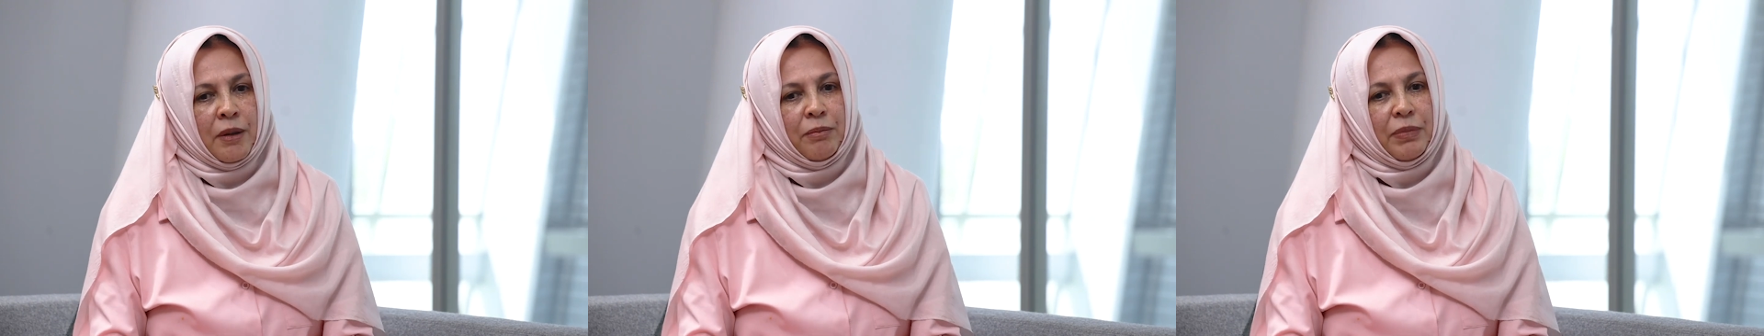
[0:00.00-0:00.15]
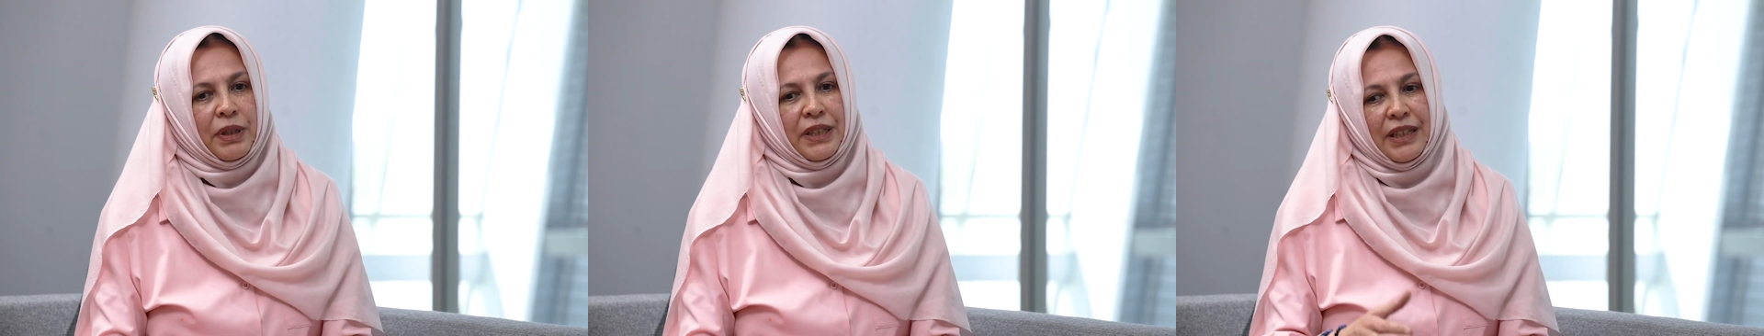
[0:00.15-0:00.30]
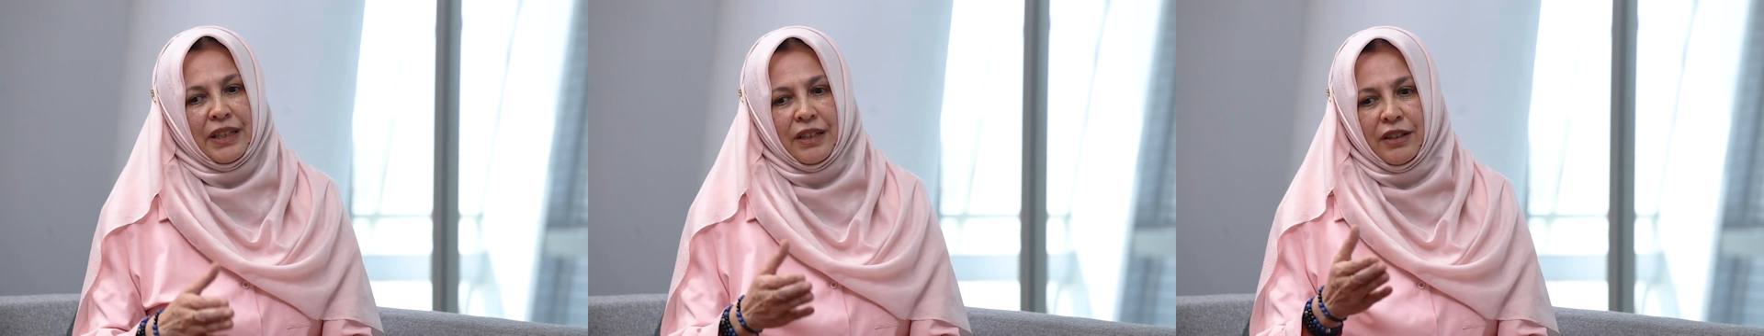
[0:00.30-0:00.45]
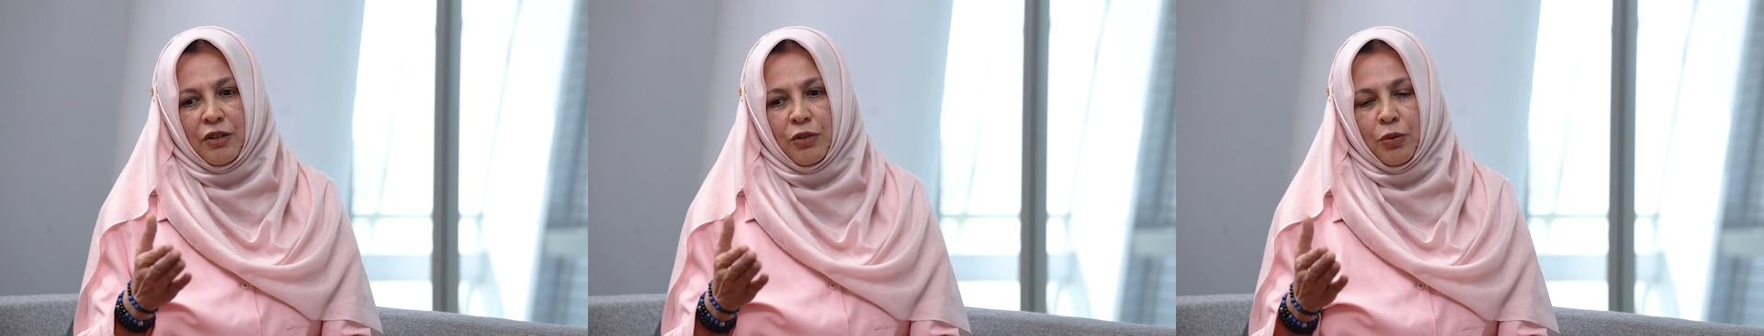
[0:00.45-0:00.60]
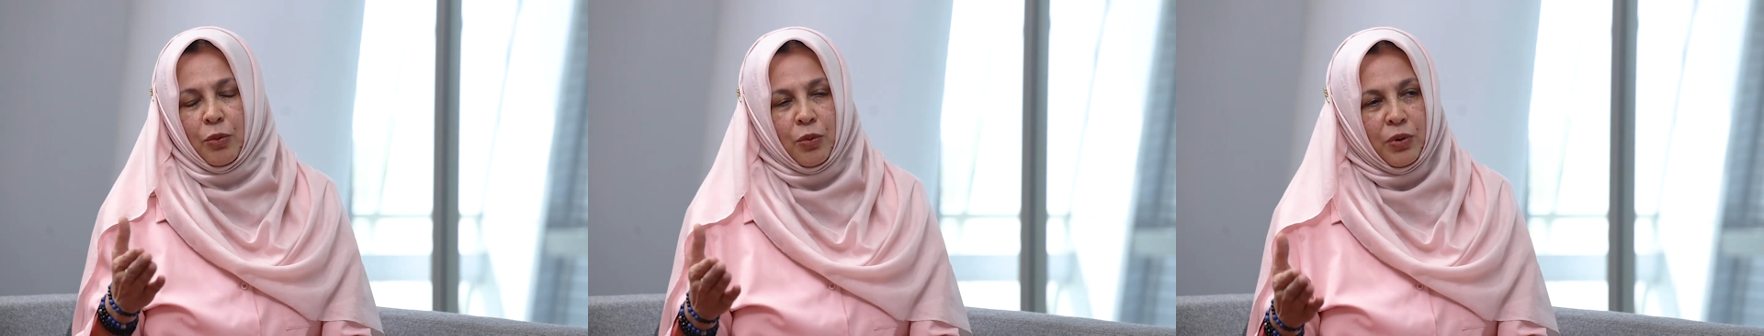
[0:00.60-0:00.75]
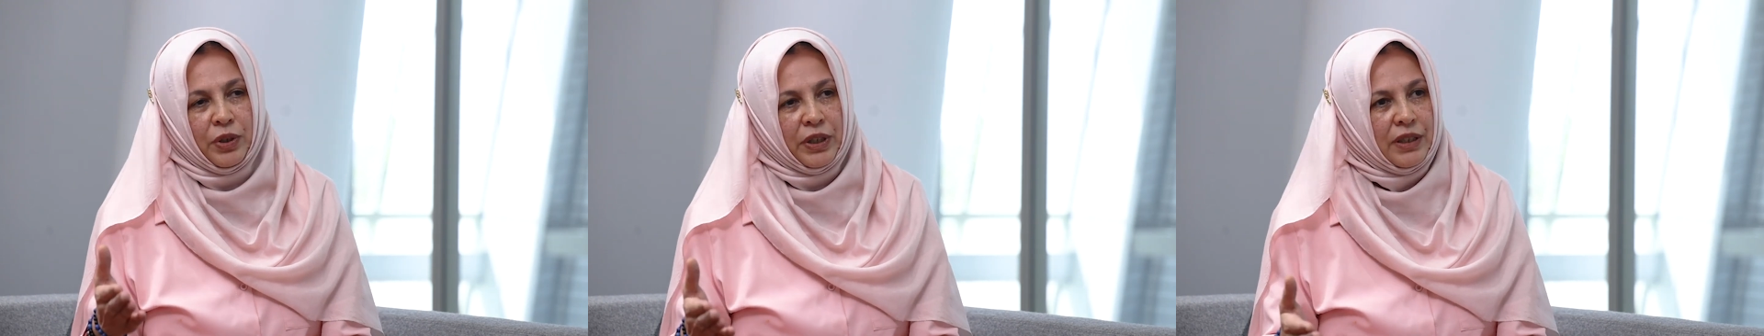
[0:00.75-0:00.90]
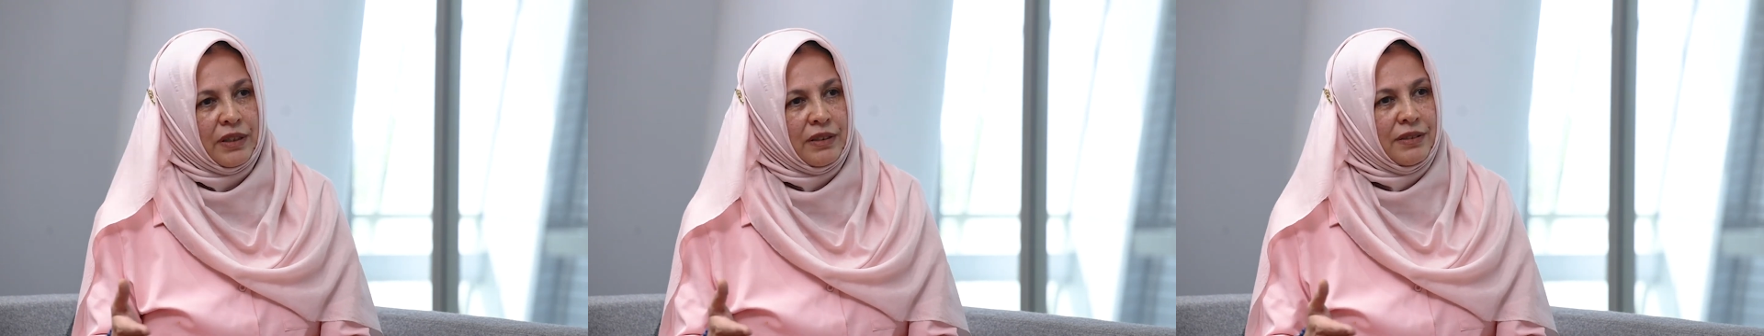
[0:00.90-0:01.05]
But in an
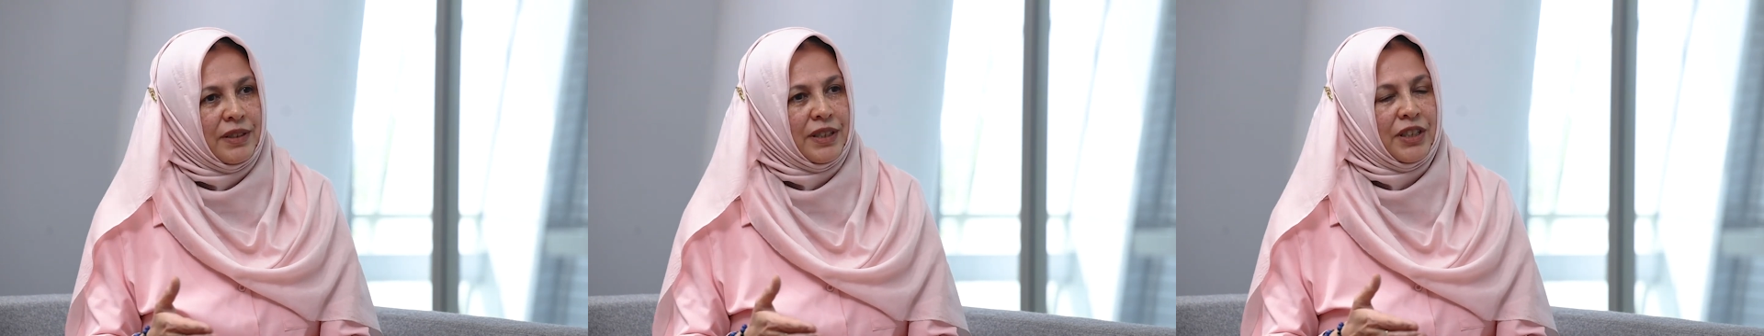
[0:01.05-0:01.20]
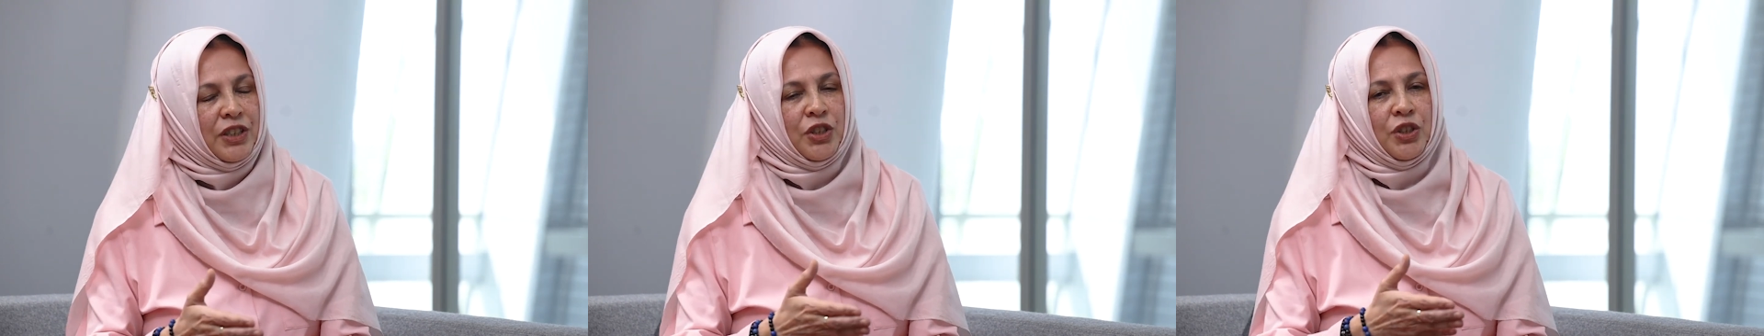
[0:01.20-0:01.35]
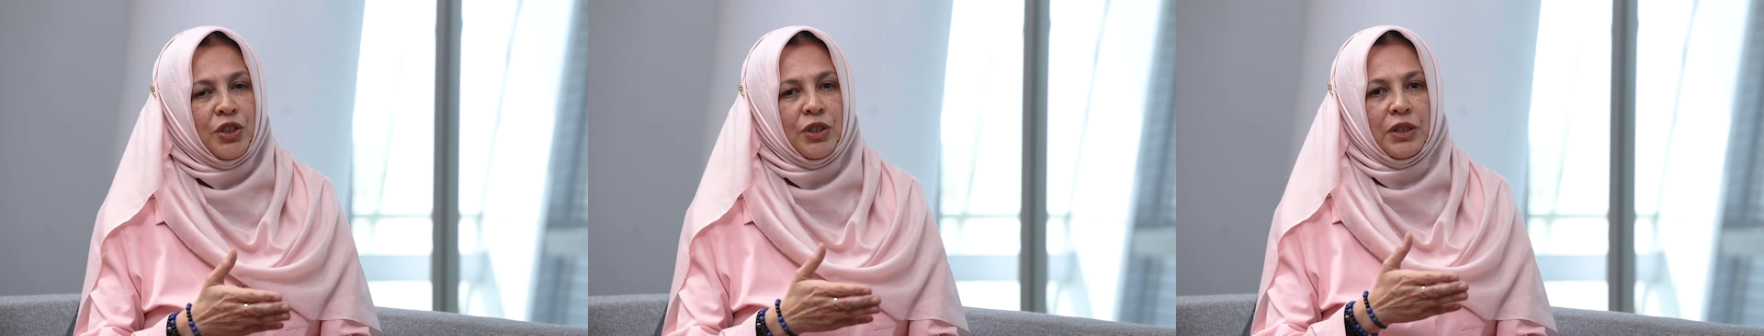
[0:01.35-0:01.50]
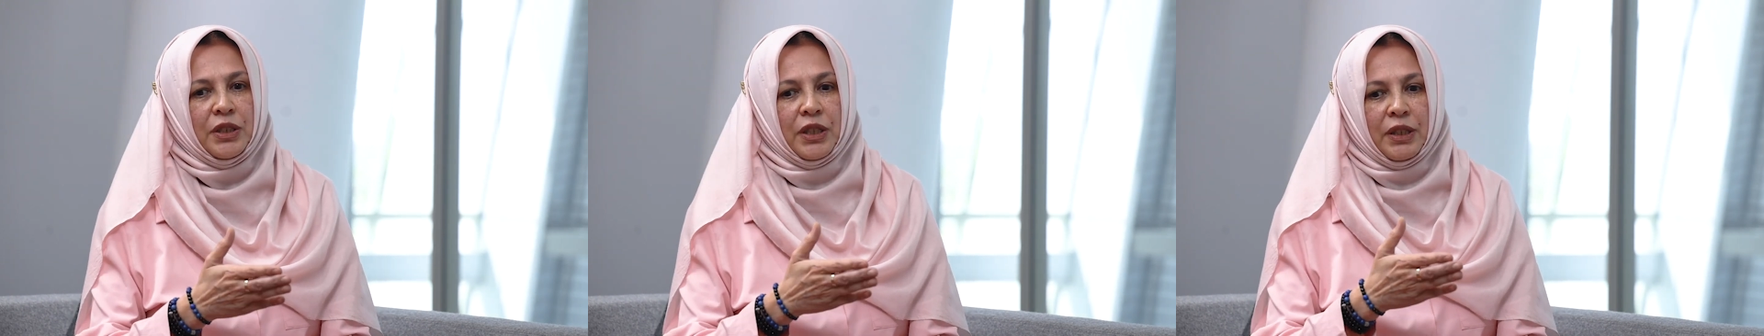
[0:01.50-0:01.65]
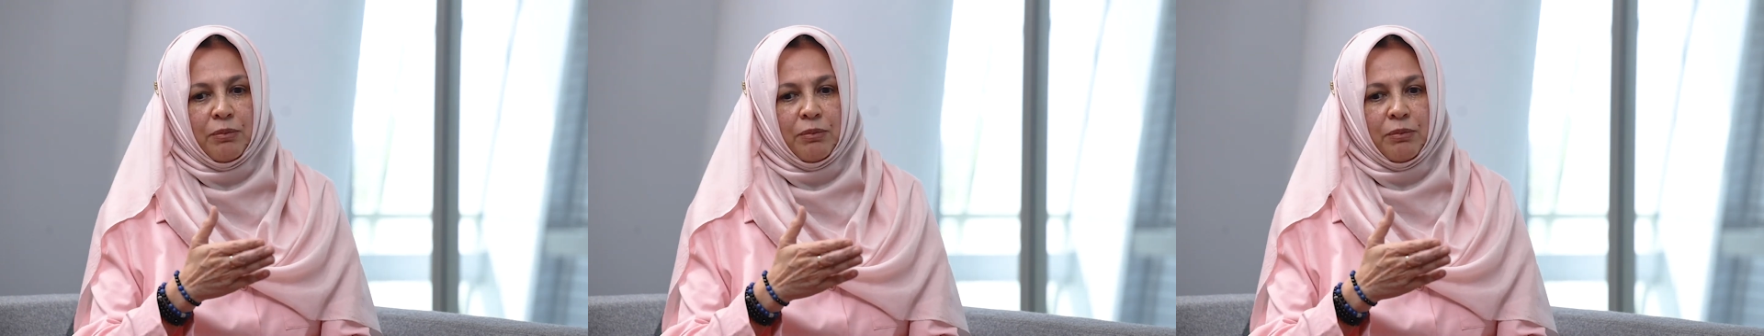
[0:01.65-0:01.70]
organization